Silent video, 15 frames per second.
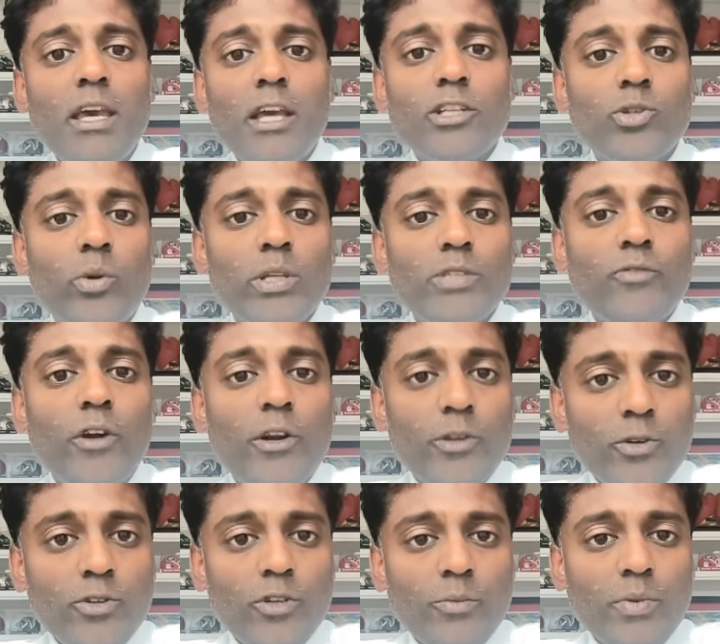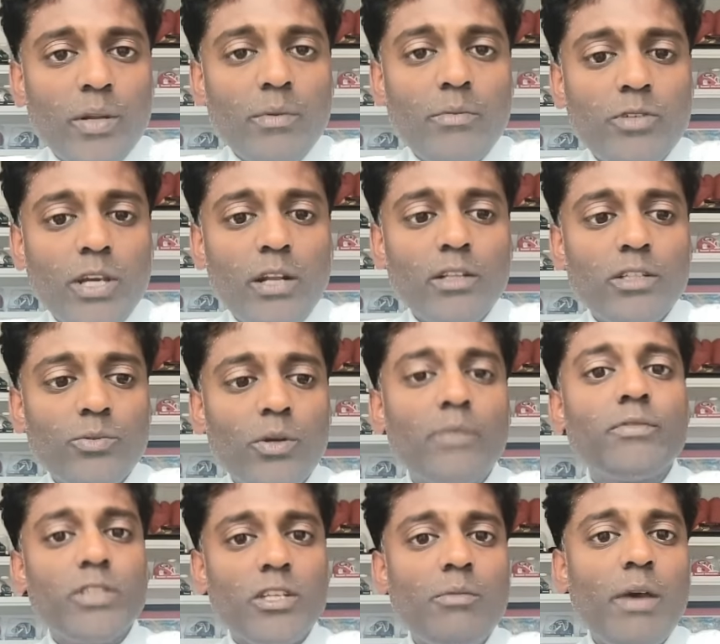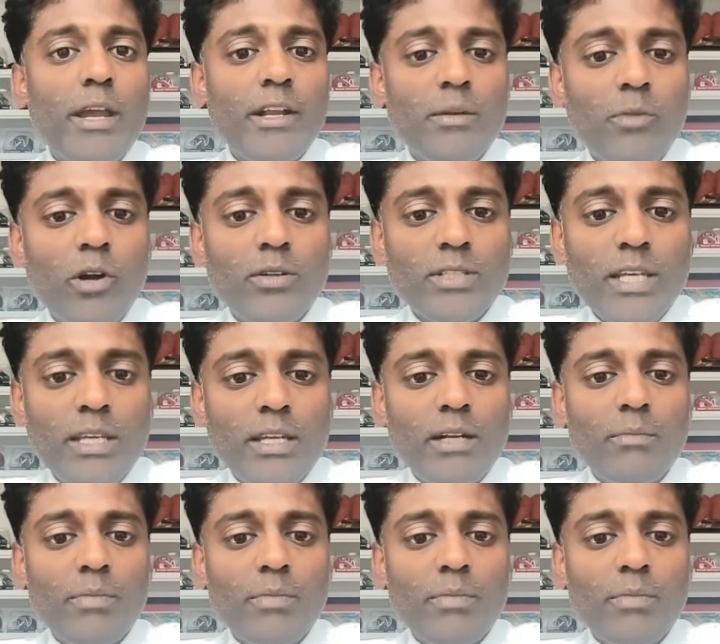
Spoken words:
and join us for our YouTube Premium channel as well. See you back here tomorrow. Take care.